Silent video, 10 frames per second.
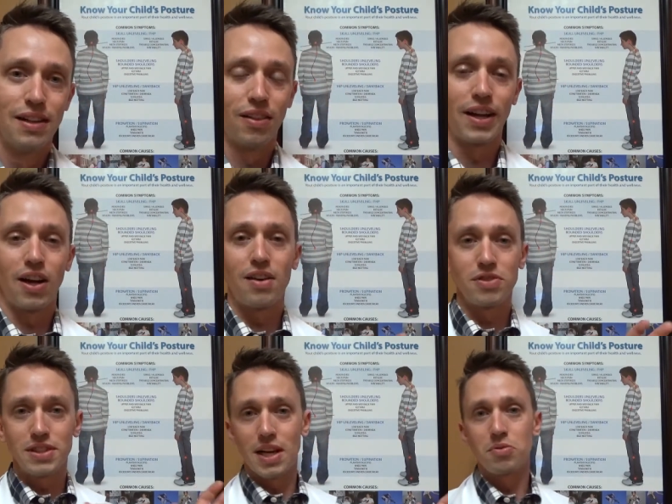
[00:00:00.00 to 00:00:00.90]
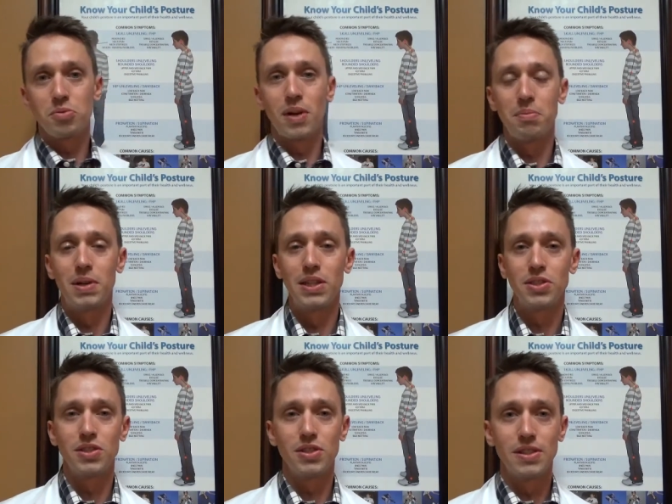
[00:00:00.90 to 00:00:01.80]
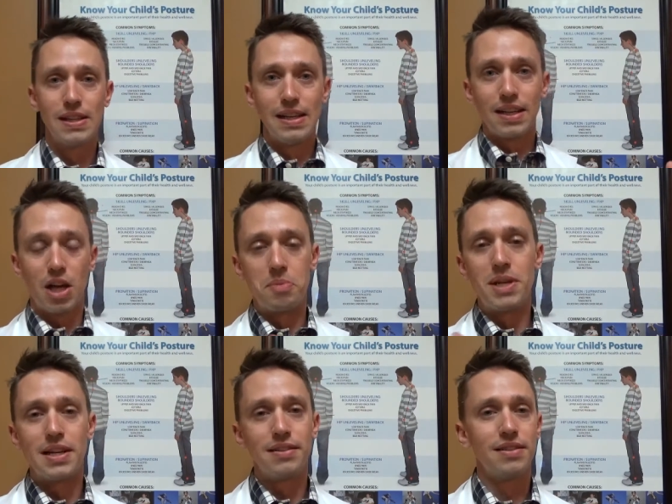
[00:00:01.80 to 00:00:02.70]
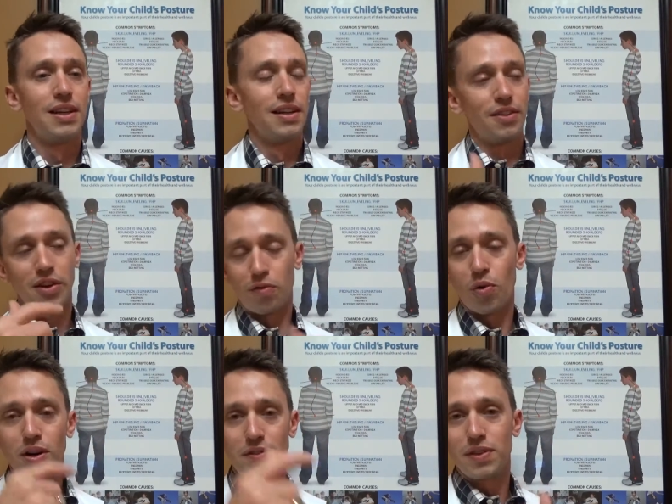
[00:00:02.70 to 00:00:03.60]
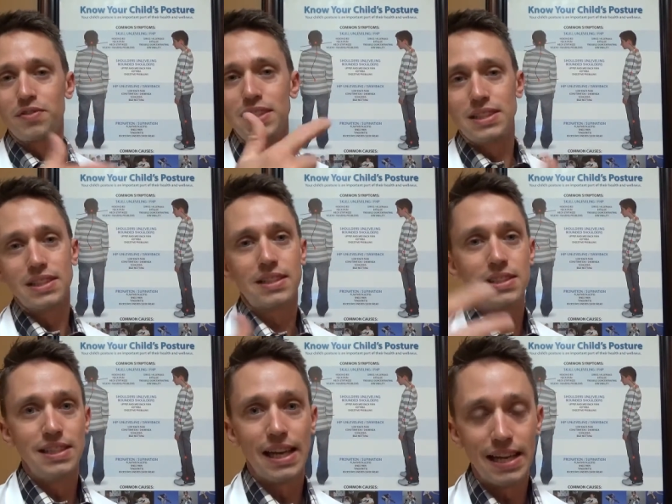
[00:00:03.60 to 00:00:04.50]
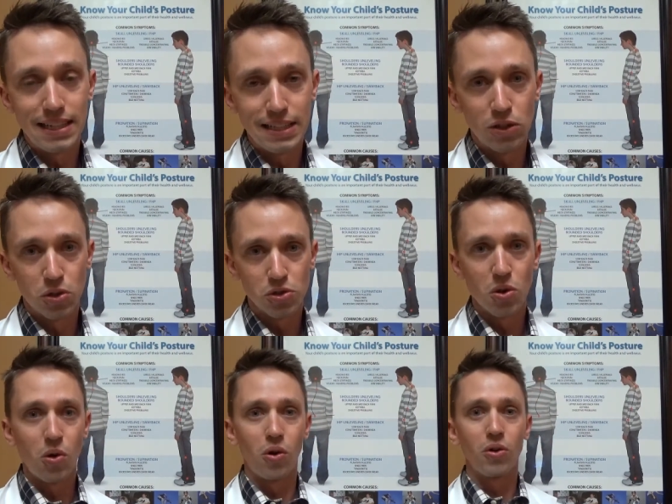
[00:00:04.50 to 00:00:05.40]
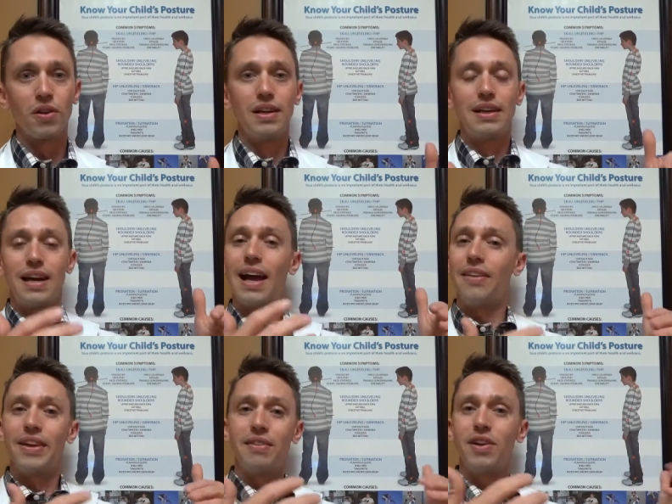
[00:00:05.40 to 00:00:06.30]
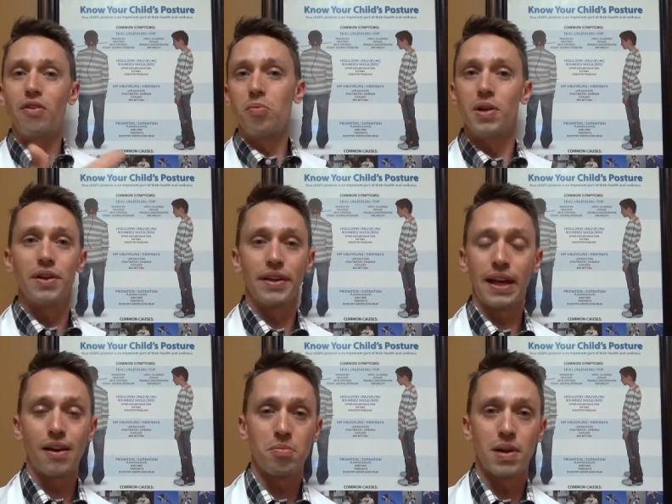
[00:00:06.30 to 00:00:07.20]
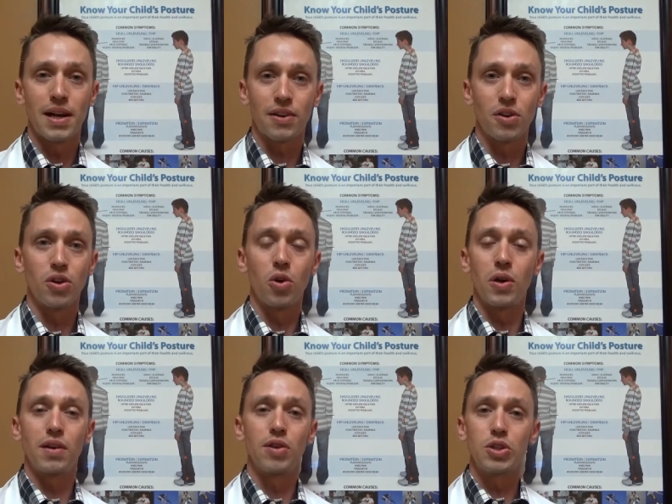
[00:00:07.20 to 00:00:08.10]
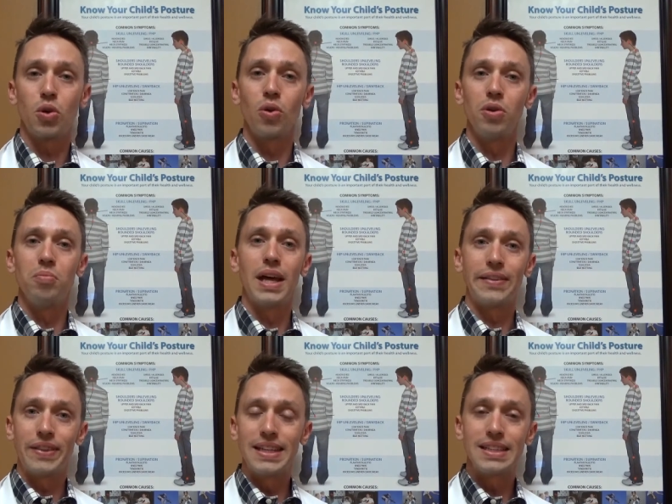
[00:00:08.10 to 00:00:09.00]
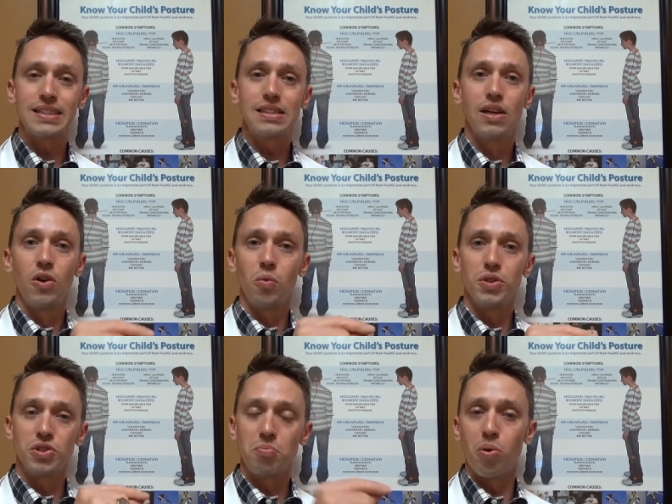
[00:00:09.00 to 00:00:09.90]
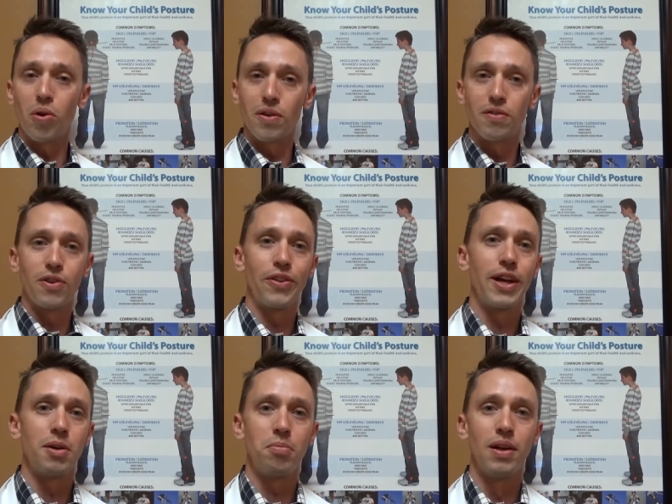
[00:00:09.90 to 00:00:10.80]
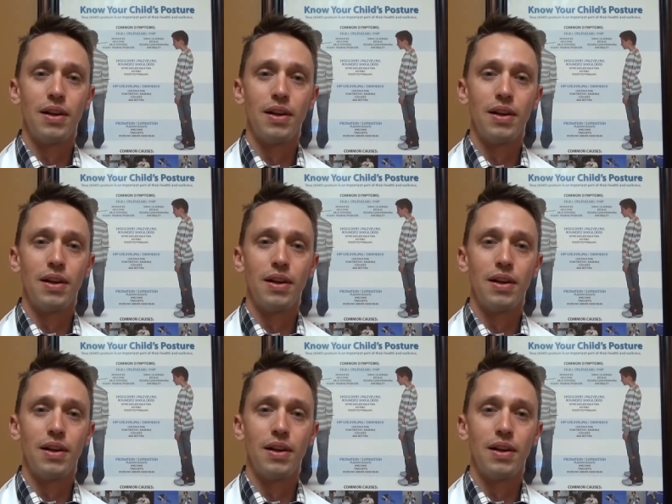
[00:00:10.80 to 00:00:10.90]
Like oftentimes my patients come in, they're 40, 50, 60, 80 years old, and they've never been to the chiropractor. No one ever told them that this was important for them.